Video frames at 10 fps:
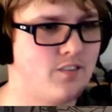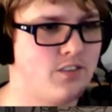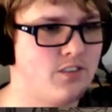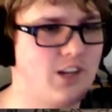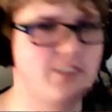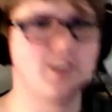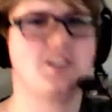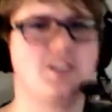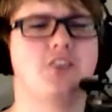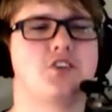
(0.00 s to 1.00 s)
Even the
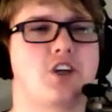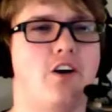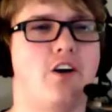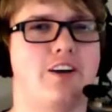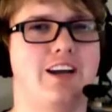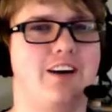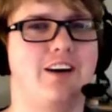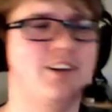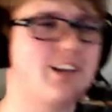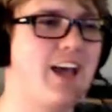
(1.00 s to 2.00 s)
dealer's calling it out.
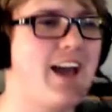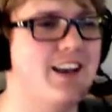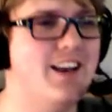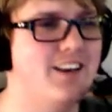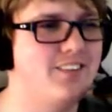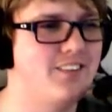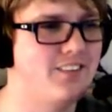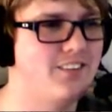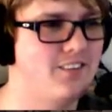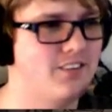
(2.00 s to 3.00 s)
Again!
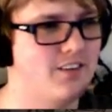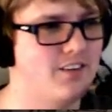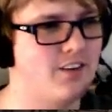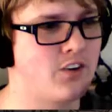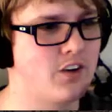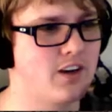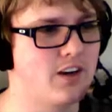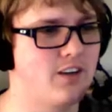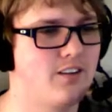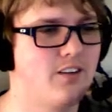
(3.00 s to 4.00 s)
Okay.
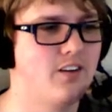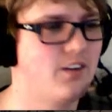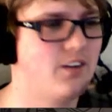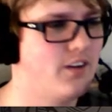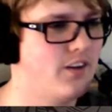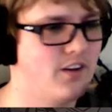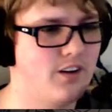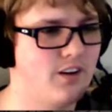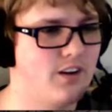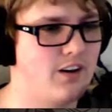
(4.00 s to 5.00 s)

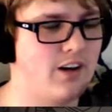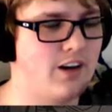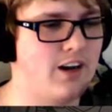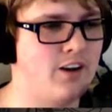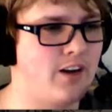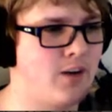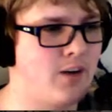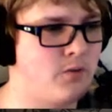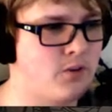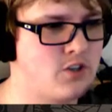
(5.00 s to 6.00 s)
I don't
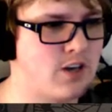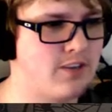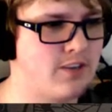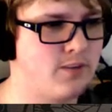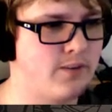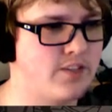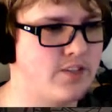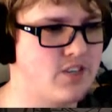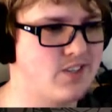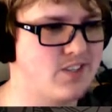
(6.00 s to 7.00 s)
feel too confident about my
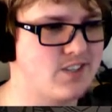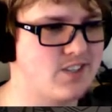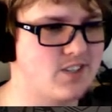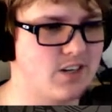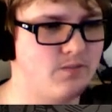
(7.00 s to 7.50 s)
chances this time.